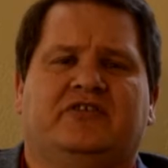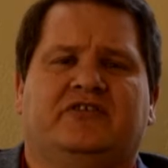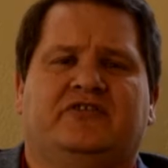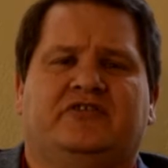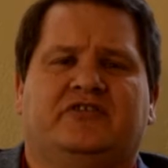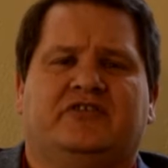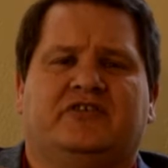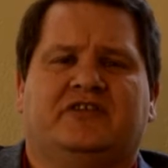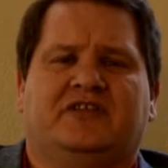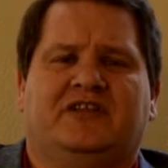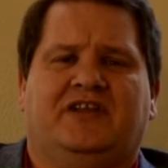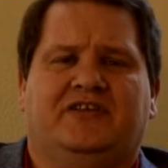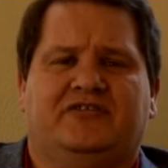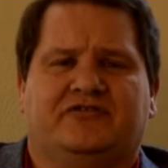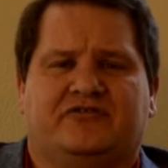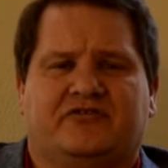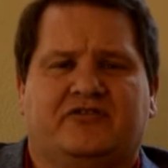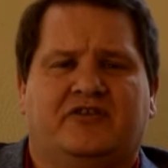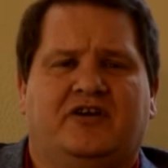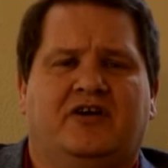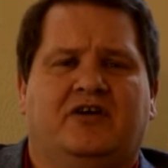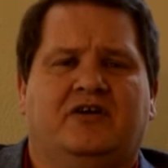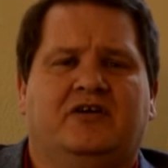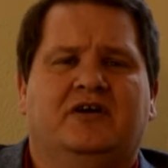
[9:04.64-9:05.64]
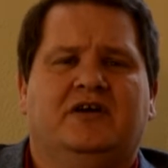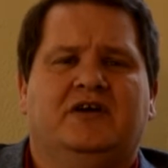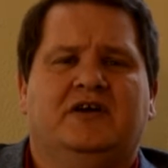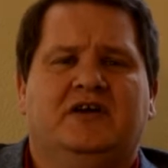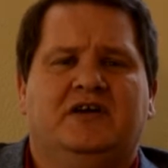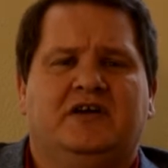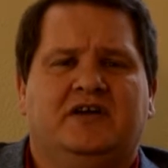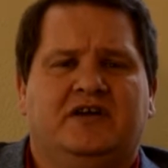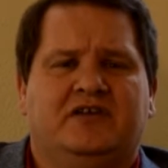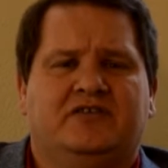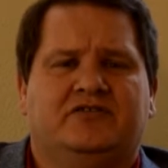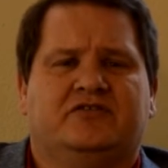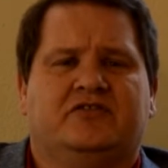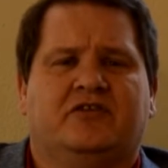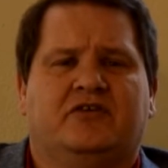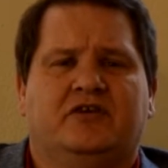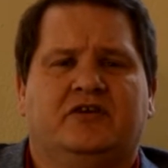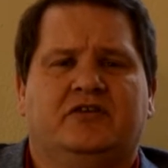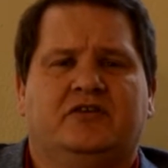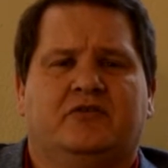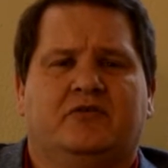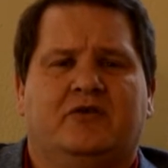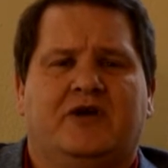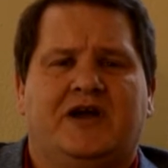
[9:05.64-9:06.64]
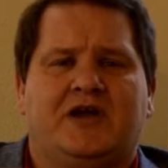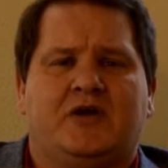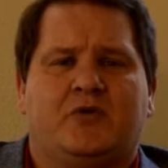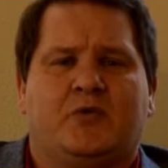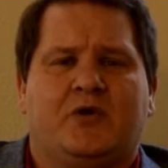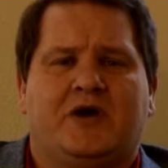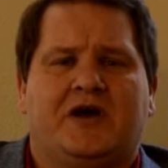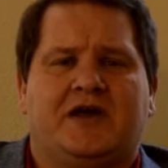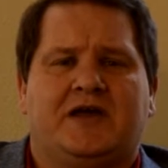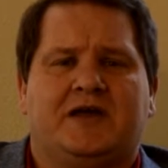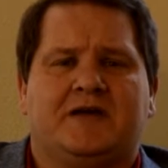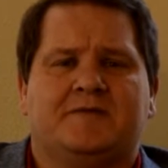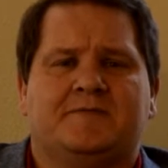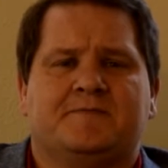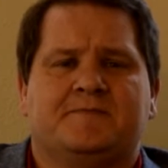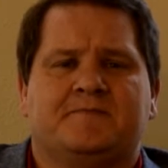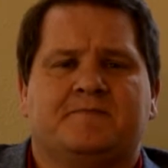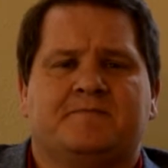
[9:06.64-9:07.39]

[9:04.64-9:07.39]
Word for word: that your cholesterol is going the right way.